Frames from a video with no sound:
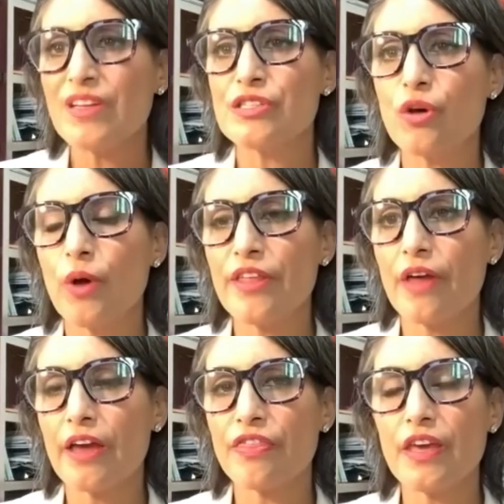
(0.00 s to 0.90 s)
so I,
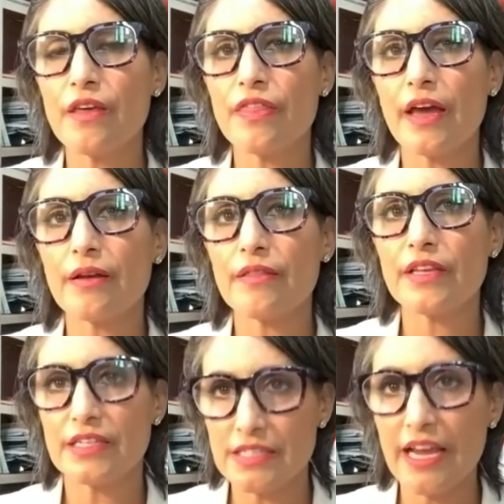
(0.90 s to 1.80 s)
I think that
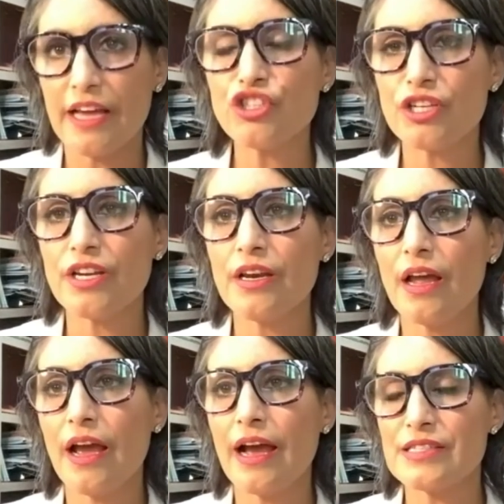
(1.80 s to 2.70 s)
the intention
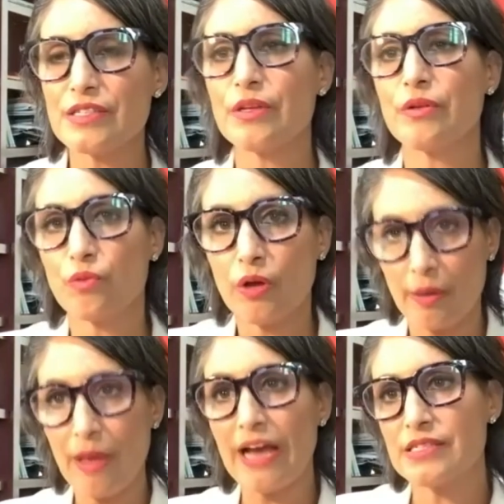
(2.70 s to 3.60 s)
has to
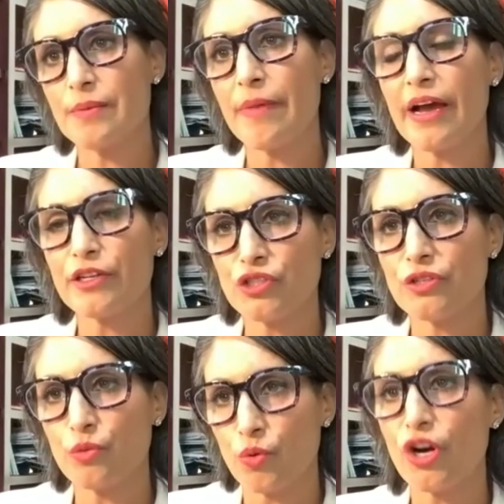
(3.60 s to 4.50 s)
has to match
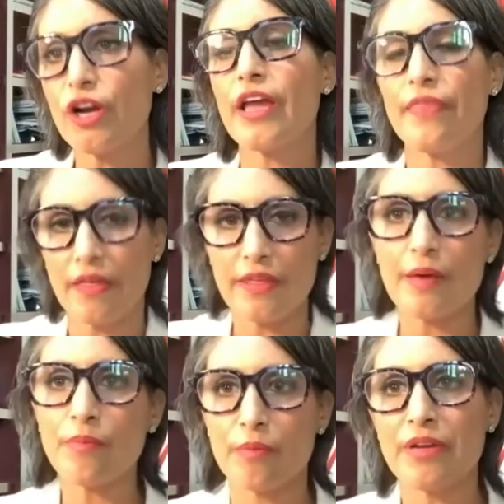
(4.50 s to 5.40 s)
the work and then the
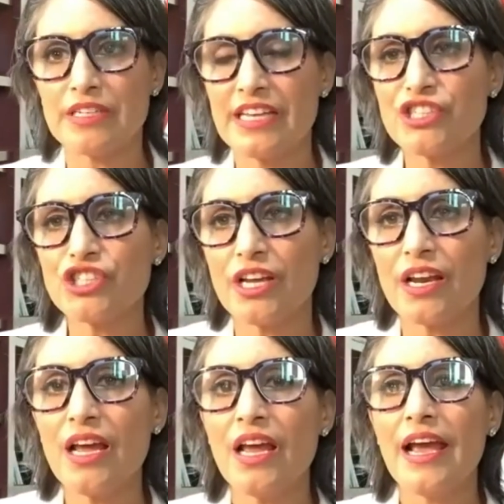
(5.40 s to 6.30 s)

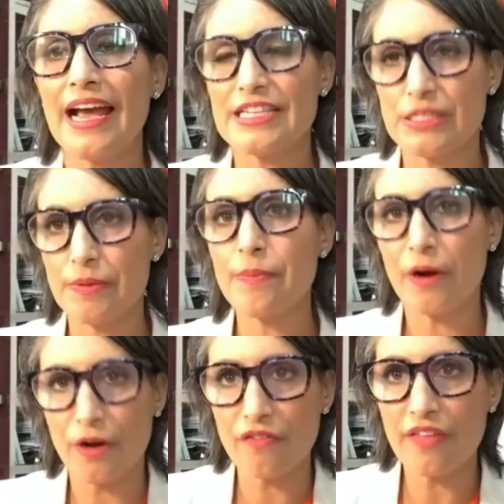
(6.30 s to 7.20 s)
implementation has to be
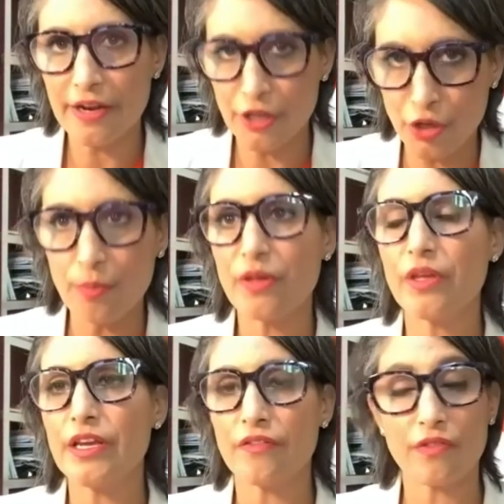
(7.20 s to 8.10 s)
part of that
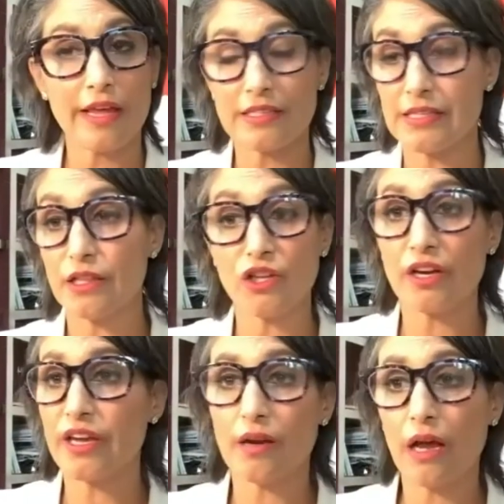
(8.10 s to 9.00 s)
humility of like saying
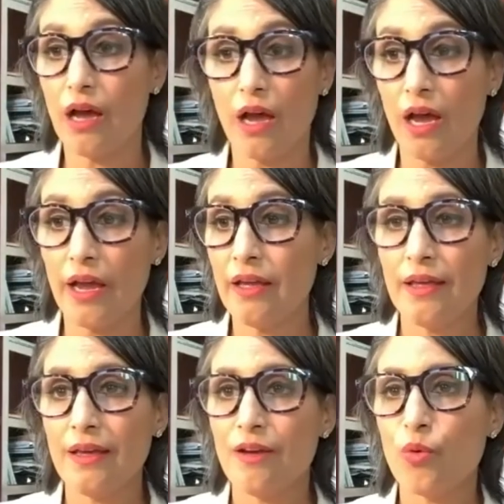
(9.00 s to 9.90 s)
look at i
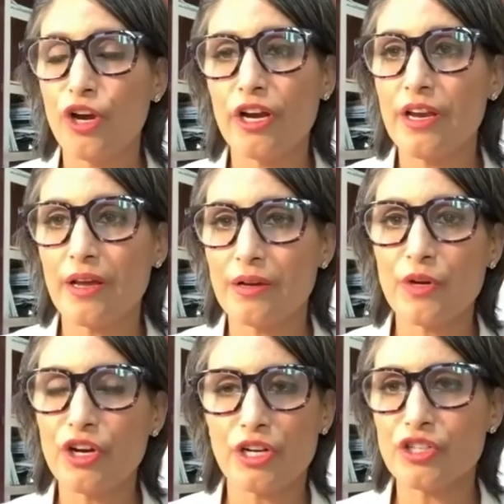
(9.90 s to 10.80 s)
we're in a
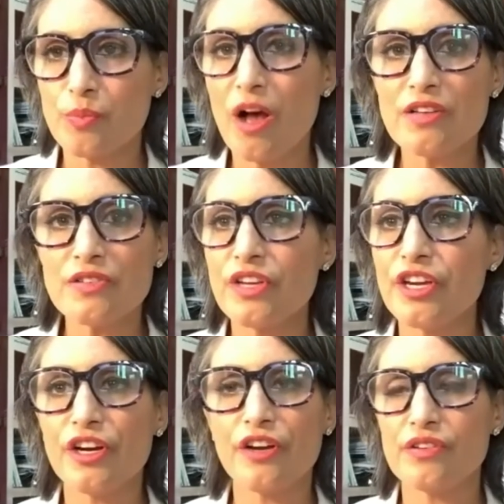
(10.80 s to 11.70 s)
we're in a schmozzle
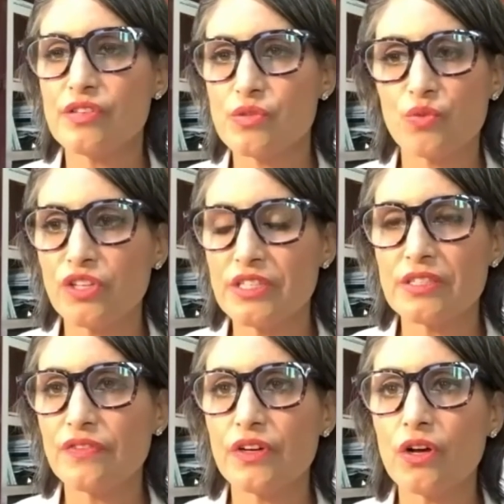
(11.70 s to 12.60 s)
here this is really
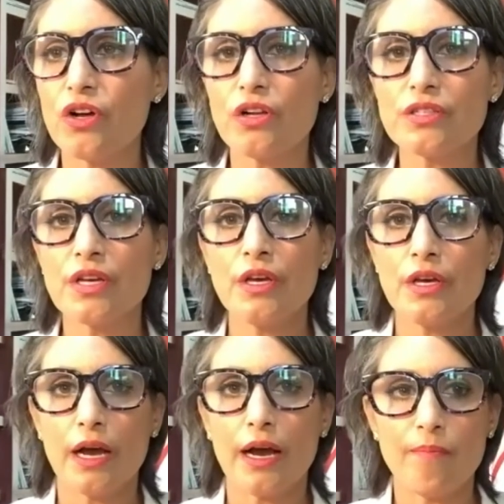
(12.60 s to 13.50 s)
difficult
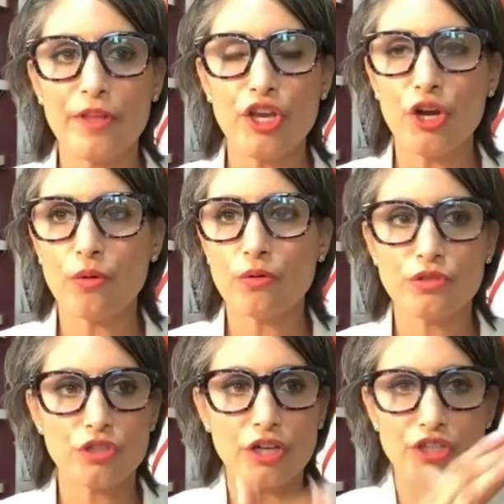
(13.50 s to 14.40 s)
um, you know
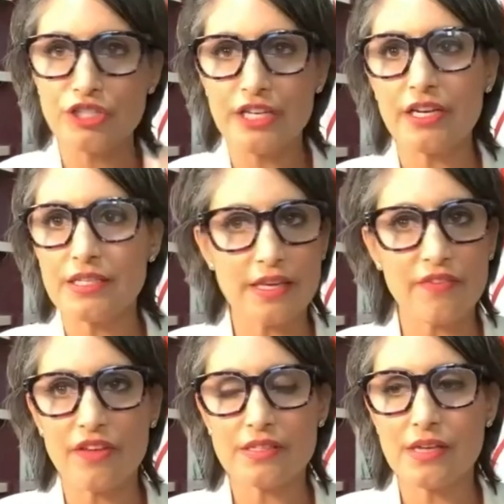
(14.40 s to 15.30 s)
dr deena is
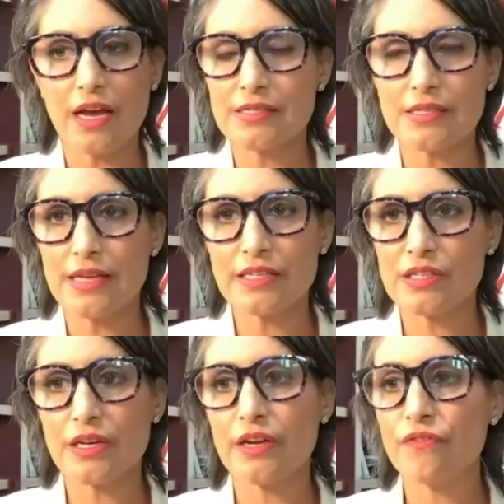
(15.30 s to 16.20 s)
giving this us this
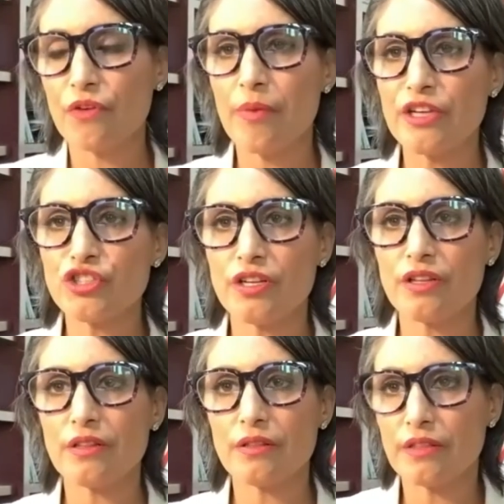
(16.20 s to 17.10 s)
excellent
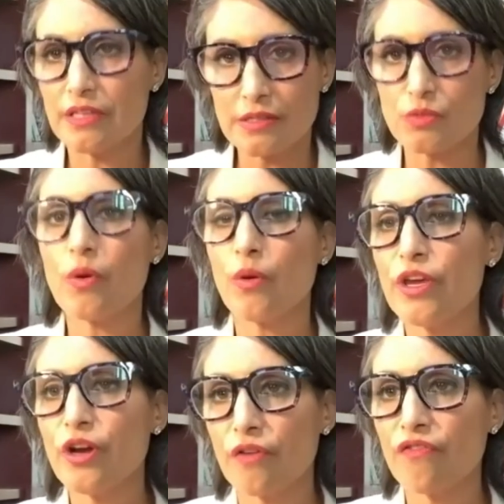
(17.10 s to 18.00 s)
information this is what
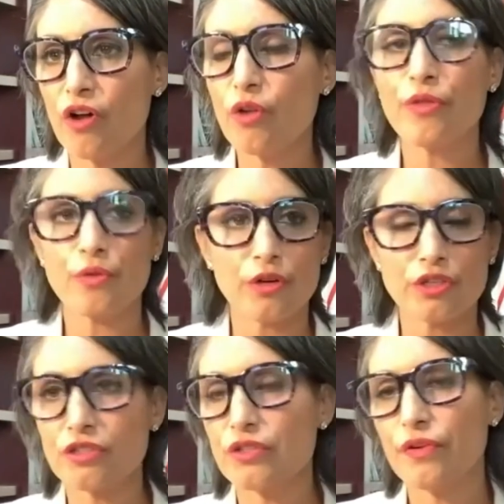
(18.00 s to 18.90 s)
we are following through or
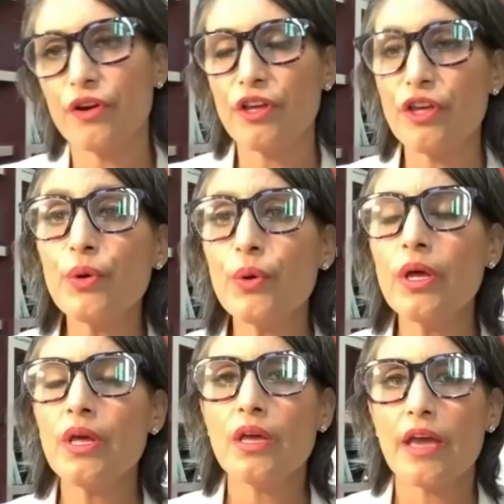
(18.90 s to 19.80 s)
dr verna yiu
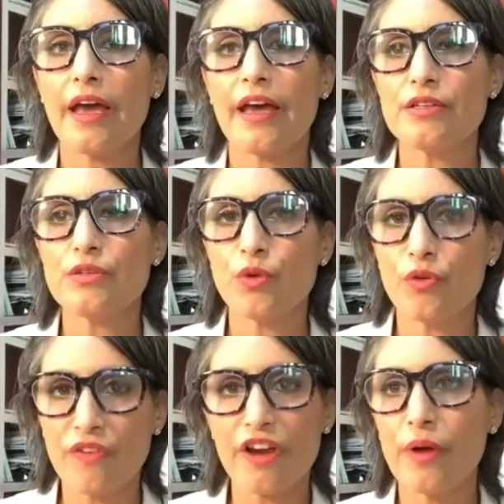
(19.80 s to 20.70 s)
and we're
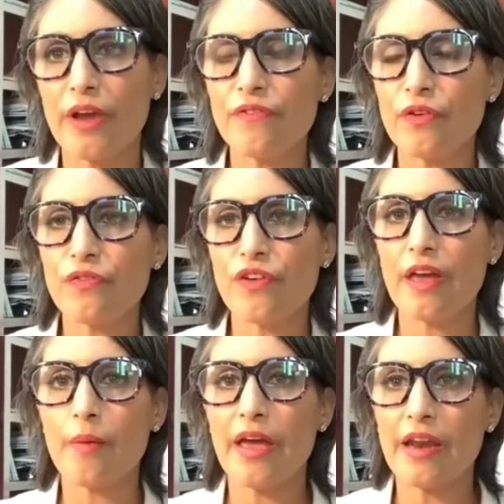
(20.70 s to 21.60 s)
very grateful for
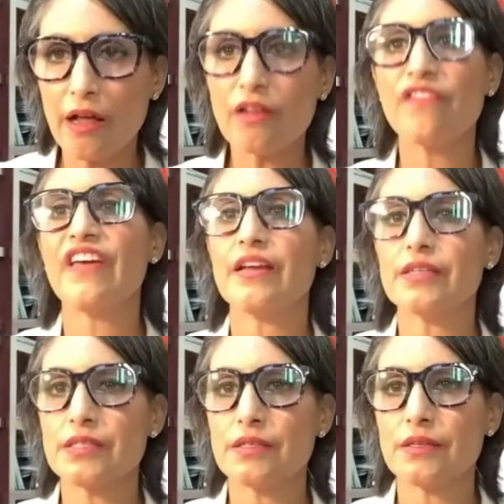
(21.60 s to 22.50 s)
them and
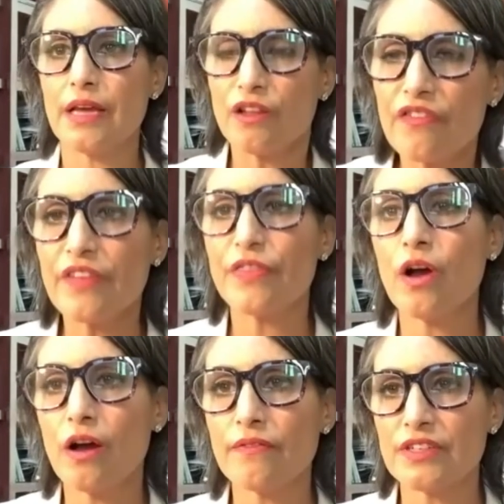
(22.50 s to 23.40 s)
elevate elevate the
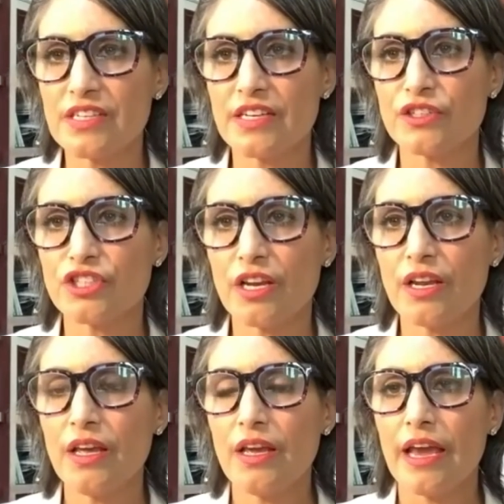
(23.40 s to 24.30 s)
conversation
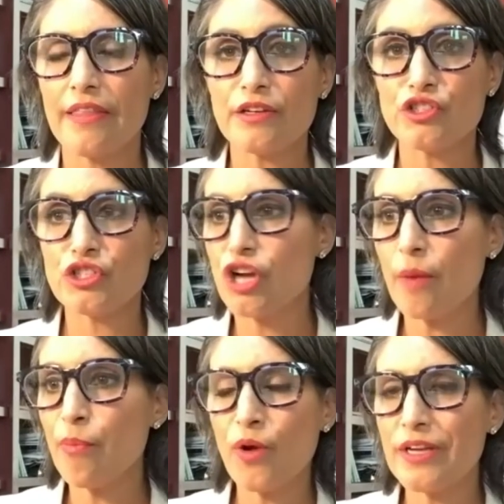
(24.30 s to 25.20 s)
and
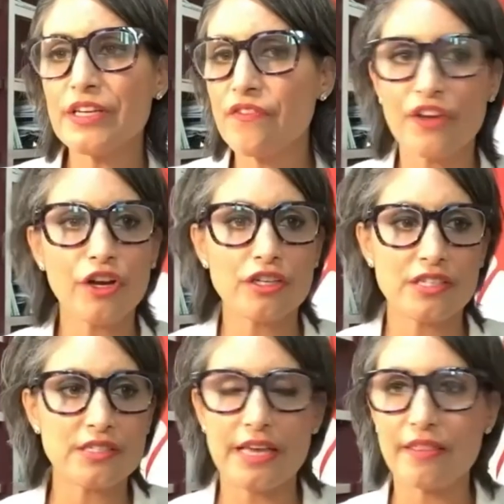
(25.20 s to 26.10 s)
stop pointing fingers
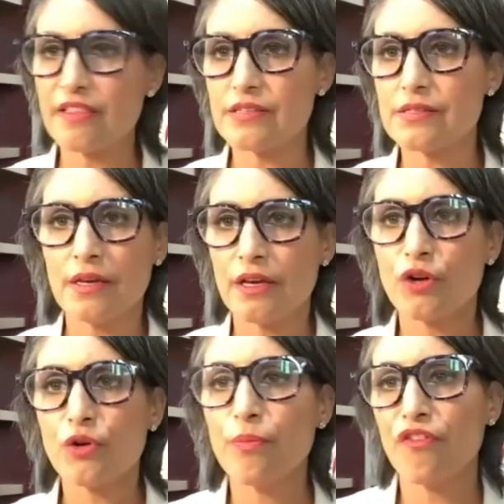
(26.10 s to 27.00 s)
and saying this
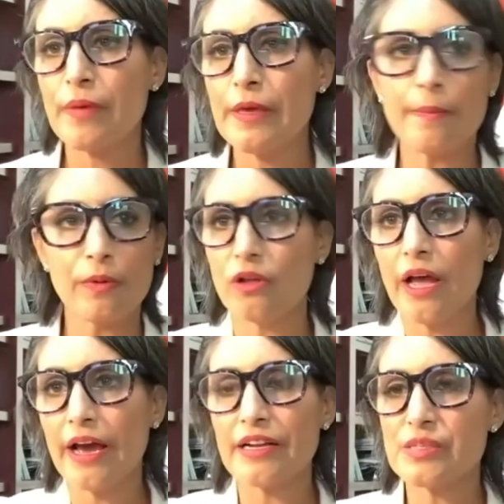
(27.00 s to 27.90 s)
group of people
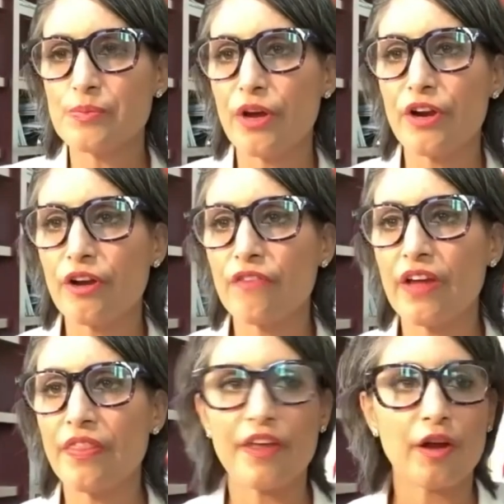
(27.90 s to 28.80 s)
had a spreader
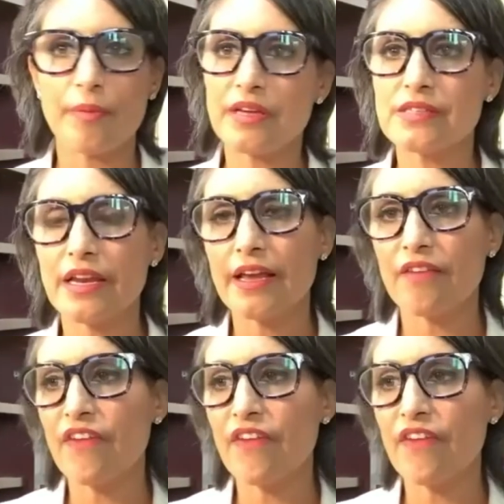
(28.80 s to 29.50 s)
event there because they didn't get